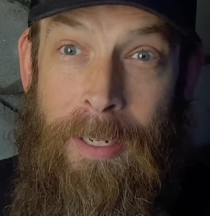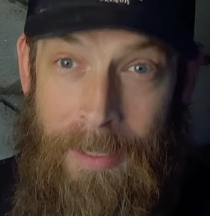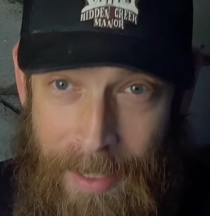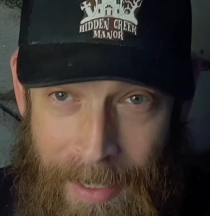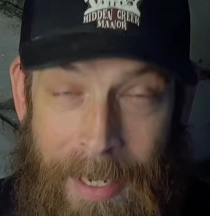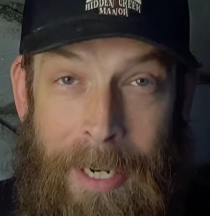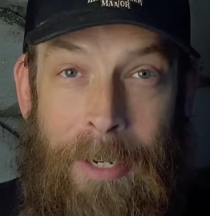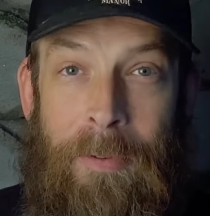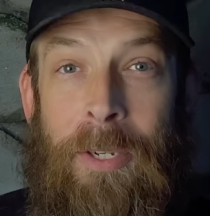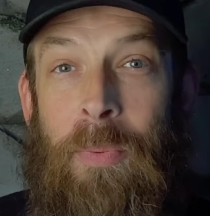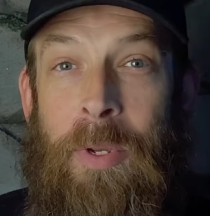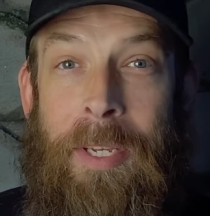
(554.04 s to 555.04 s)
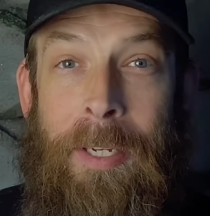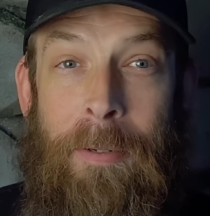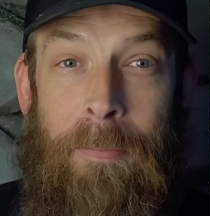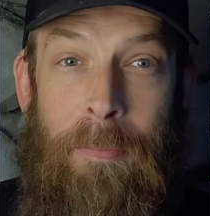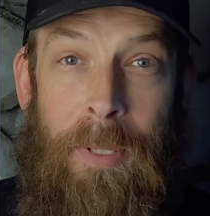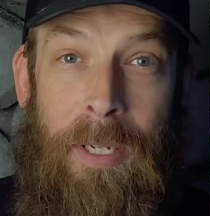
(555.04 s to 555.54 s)
taken care of this
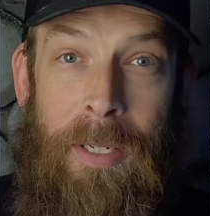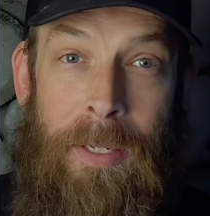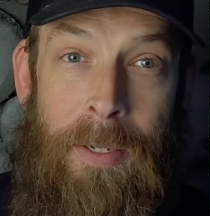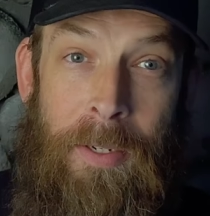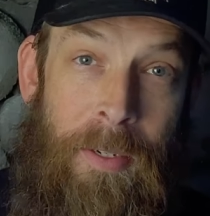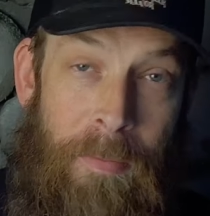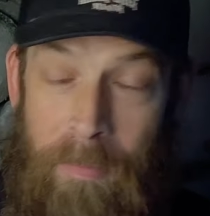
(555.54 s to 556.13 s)
weekend because